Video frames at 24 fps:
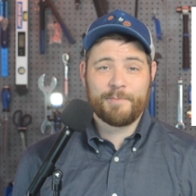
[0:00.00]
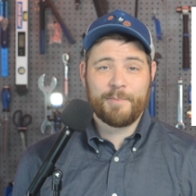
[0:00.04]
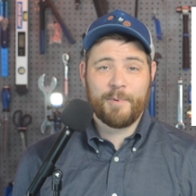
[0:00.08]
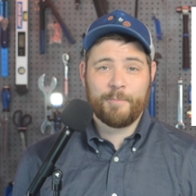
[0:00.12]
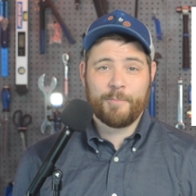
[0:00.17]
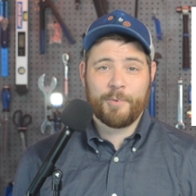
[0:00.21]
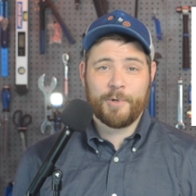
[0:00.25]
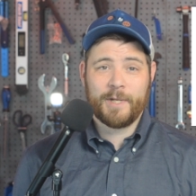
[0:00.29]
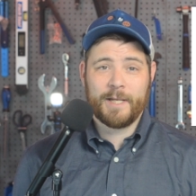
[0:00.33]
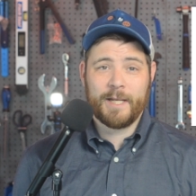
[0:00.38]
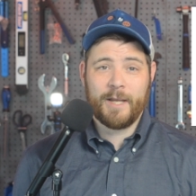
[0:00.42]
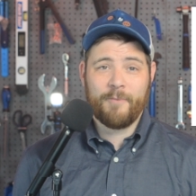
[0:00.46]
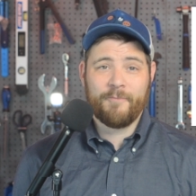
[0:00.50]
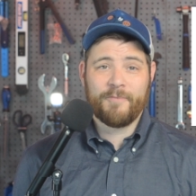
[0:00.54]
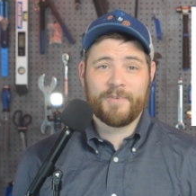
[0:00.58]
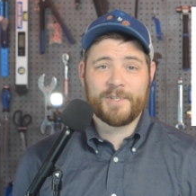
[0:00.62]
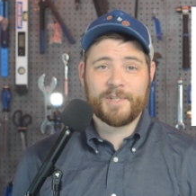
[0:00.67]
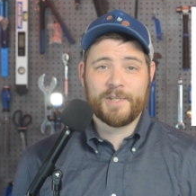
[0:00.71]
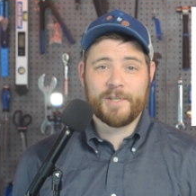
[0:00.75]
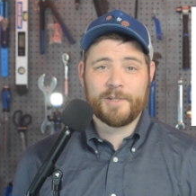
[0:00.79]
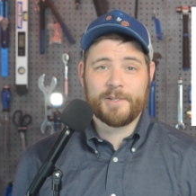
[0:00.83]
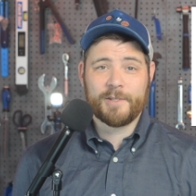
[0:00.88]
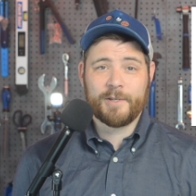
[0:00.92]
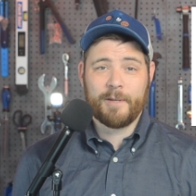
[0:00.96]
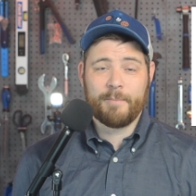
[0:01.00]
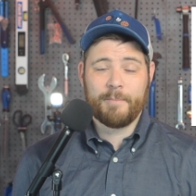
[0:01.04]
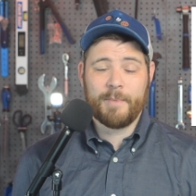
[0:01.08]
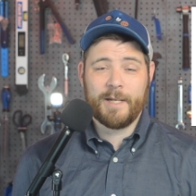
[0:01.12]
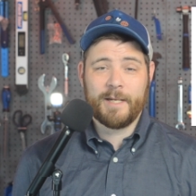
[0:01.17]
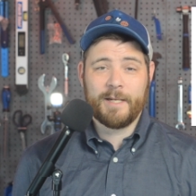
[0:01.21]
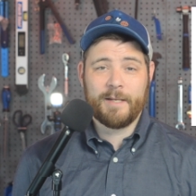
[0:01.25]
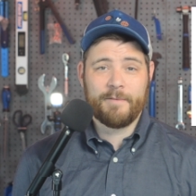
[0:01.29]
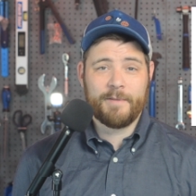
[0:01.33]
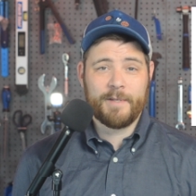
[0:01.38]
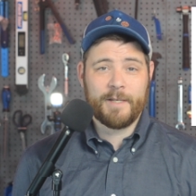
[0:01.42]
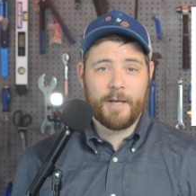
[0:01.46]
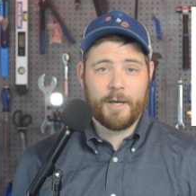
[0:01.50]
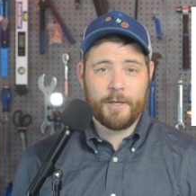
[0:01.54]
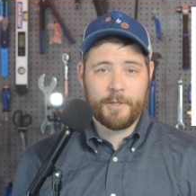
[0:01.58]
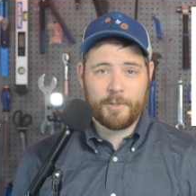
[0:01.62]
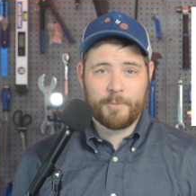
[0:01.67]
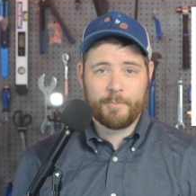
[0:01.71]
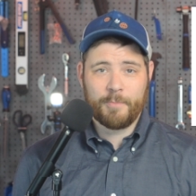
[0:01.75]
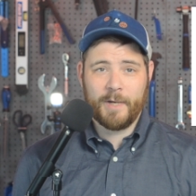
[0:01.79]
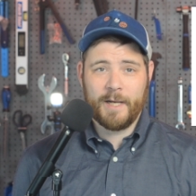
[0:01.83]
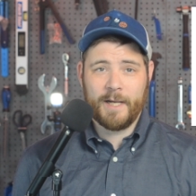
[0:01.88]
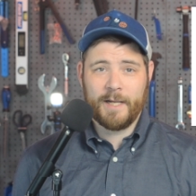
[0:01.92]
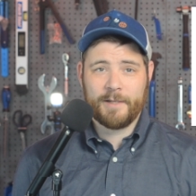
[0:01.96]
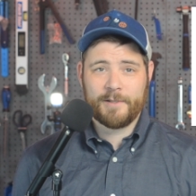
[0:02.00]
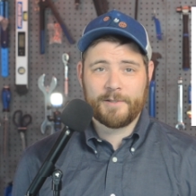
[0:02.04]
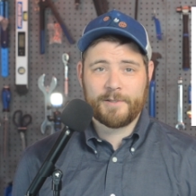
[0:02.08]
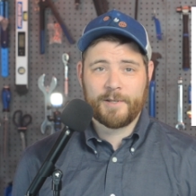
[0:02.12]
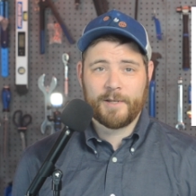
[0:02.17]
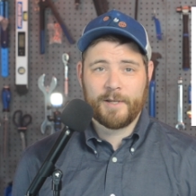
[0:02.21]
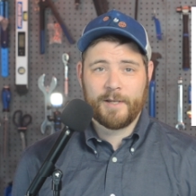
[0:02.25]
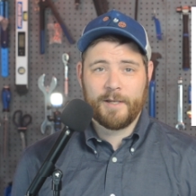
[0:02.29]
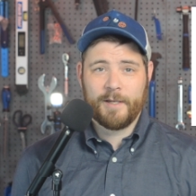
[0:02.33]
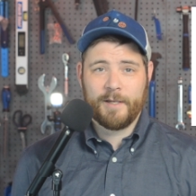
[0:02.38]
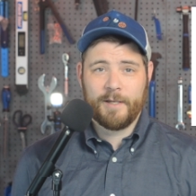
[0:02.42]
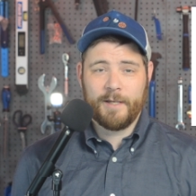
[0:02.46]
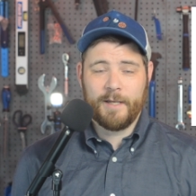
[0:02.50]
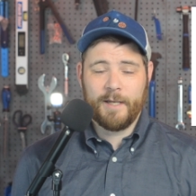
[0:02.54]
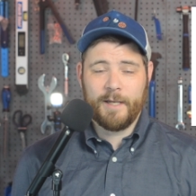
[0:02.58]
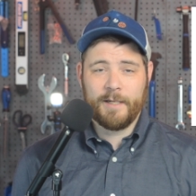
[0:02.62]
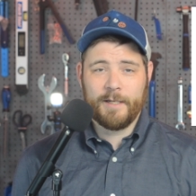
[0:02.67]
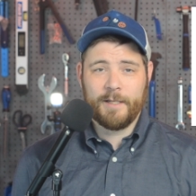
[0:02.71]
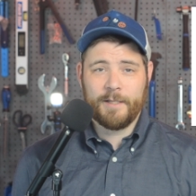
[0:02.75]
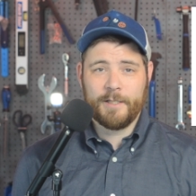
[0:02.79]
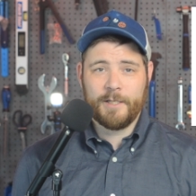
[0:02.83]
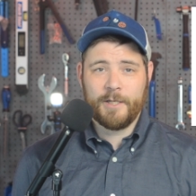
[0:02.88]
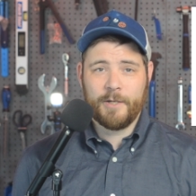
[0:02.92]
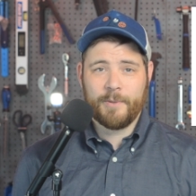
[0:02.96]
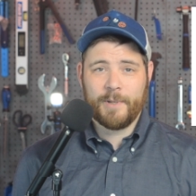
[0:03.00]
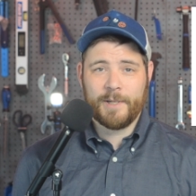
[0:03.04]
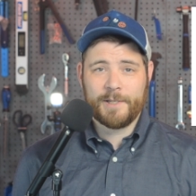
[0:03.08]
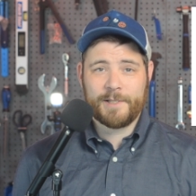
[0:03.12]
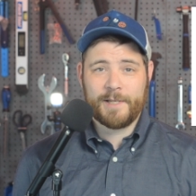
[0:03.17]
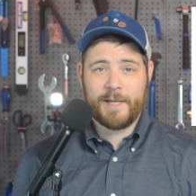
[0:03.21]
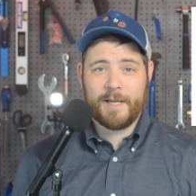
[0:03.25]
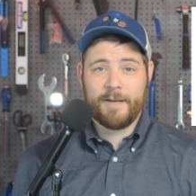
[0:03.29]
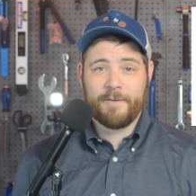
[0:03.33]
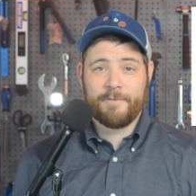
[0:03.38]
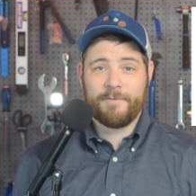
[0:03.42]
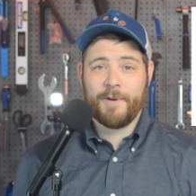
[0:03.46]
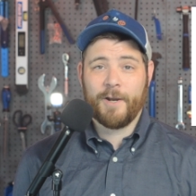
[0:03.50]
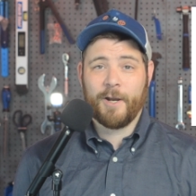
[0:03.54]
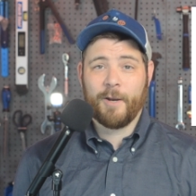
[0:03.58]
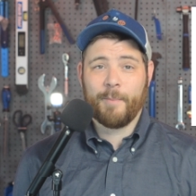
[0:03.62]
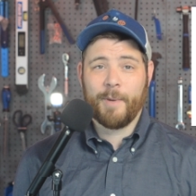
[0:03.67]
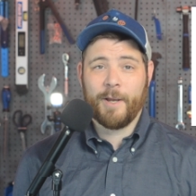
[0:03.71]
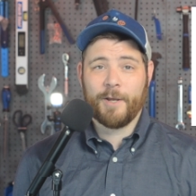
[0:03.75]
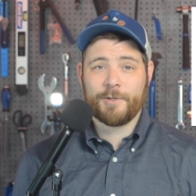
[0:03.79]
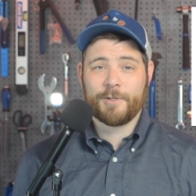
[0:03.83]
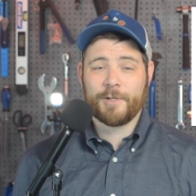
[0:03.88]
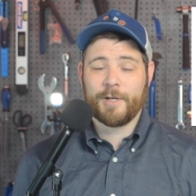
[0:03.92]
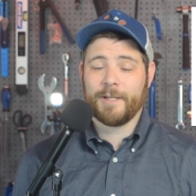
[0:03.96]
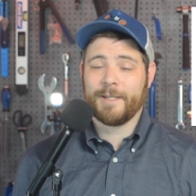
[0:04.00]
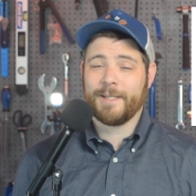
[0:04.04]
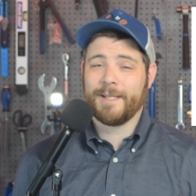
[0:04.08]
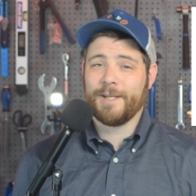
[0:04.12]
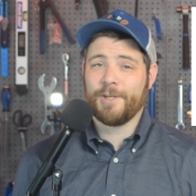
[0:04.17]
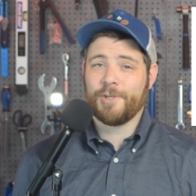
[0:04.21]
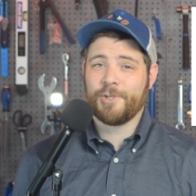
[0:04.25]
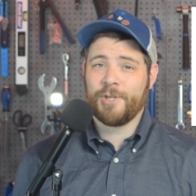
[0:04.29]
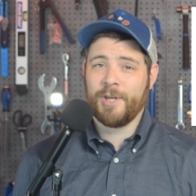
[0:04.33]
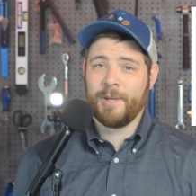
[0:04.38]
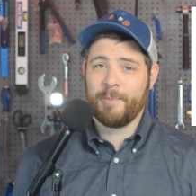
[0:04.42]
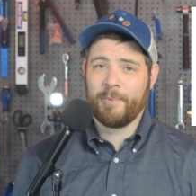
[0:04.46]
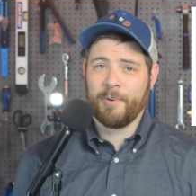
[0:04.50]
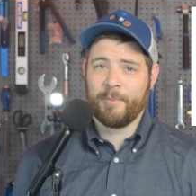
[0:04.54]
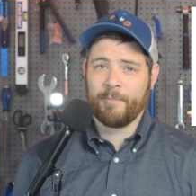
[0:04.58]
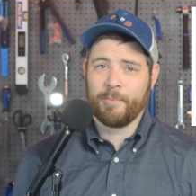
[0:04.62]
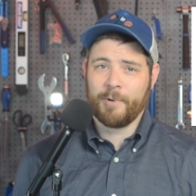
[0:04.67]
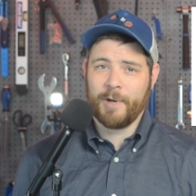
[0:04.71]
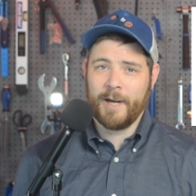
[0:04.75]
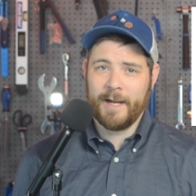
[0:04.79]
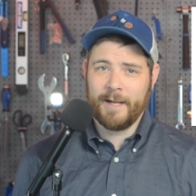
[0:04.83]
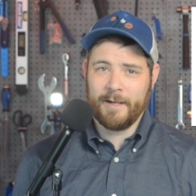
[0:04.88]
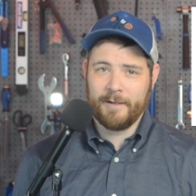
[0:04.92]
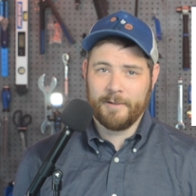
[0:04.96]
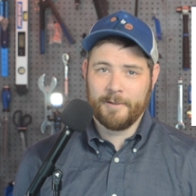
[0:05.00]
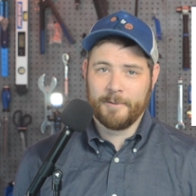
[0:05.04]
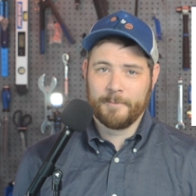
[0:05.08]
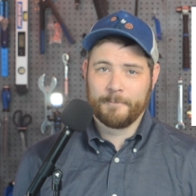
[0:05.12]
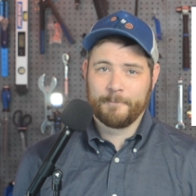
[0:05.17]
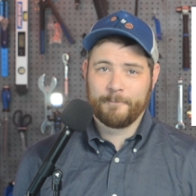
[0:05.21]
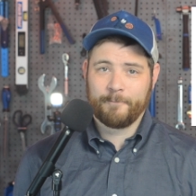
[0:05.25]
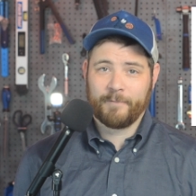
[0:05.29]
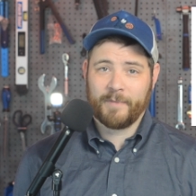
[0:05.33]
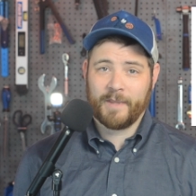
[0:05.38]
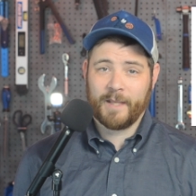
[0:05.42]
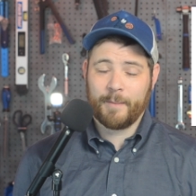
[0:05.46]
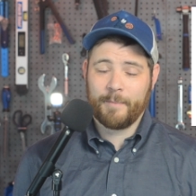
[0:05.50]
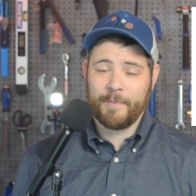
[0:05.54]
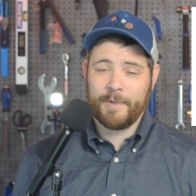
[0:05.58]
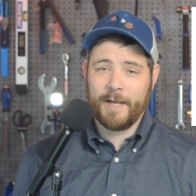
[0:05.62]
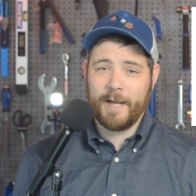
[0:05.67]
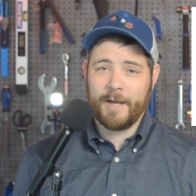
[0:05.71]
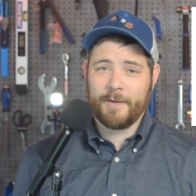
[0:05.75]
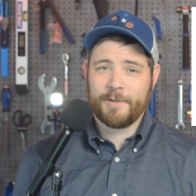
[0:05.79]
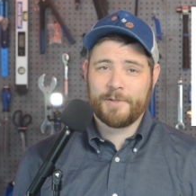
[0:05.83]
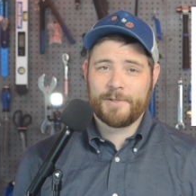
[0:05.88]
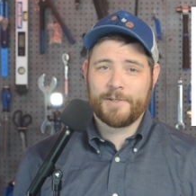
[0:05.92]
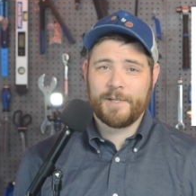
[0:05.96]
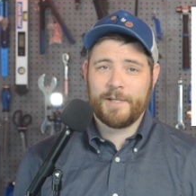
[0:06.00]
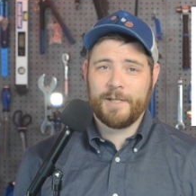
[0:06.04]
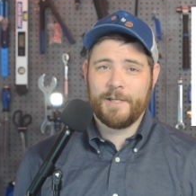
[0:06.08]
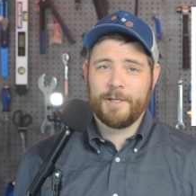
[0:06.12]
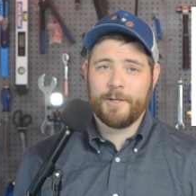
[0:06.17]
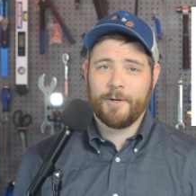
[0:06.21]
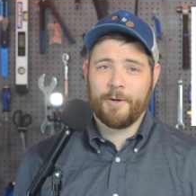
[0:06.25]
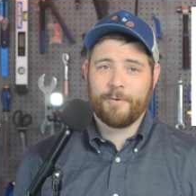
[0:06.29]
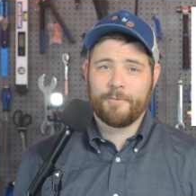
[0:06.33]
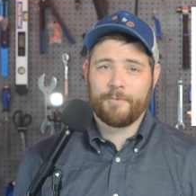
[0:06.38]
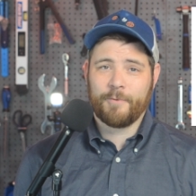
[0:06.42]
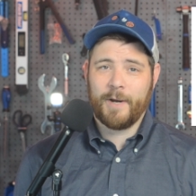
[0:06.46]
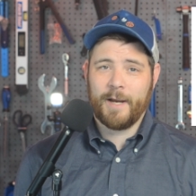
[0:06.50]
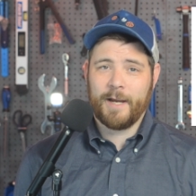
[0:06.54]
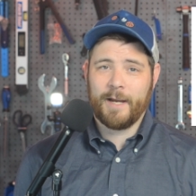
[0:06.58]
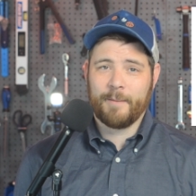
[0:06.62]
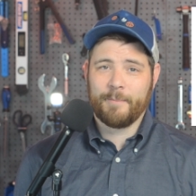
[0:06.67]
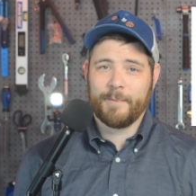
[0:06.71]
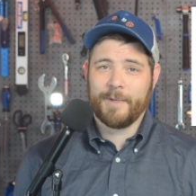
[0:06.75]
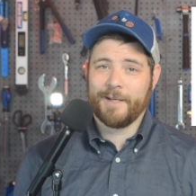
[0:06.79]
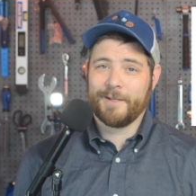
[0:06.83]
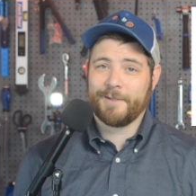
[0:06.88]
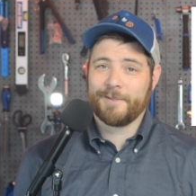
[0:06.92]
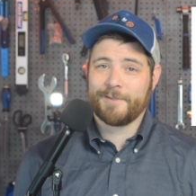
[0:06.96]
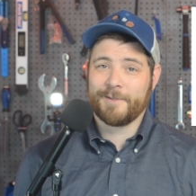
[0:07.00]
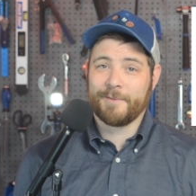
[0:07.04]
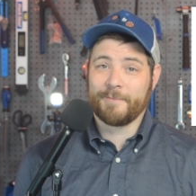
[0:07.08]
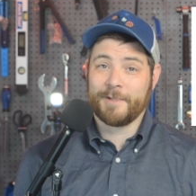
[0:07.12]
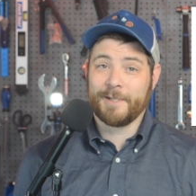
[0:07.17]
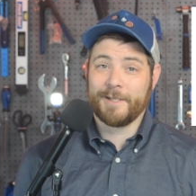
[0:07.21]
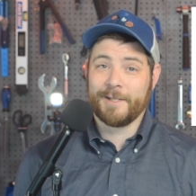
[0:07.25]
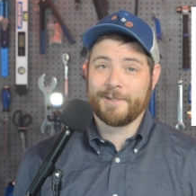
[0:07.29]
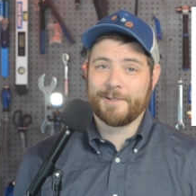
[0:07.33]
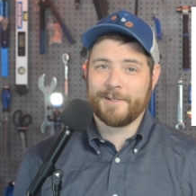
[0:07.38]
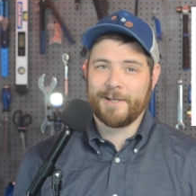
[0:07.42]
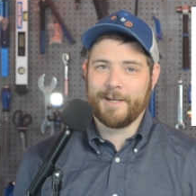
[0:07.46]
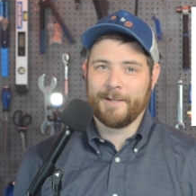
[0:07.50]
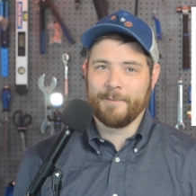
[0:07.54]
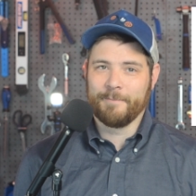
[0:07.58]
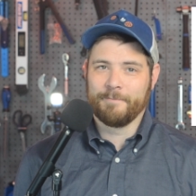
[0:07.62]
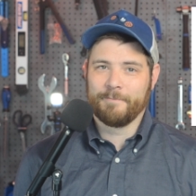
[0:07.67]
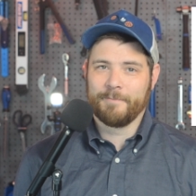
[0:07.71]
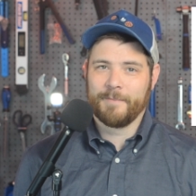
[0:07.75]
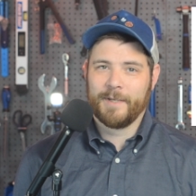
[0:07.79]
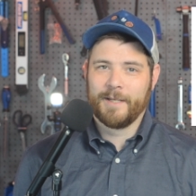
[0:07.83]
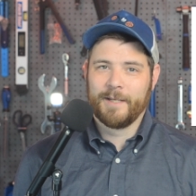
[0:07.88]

been putting emphasis on many of the other brands, and in the USA, a fair amount on the Jeep brand. But now the CEO of RAM has something to say.